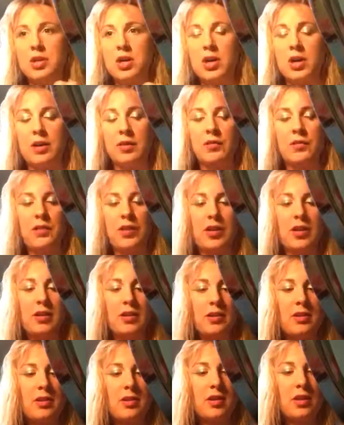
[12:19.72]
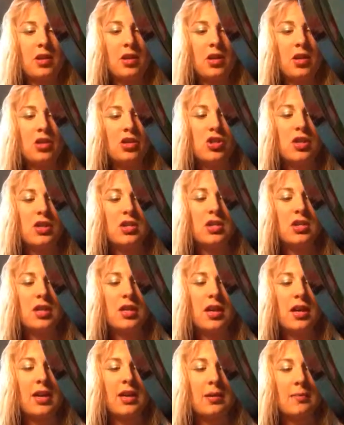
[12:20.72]
Confident, just to
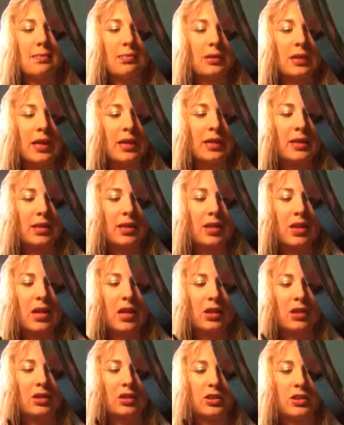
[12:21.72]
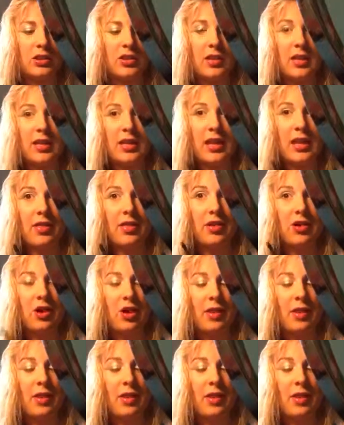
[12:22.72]
kind of blend the colors together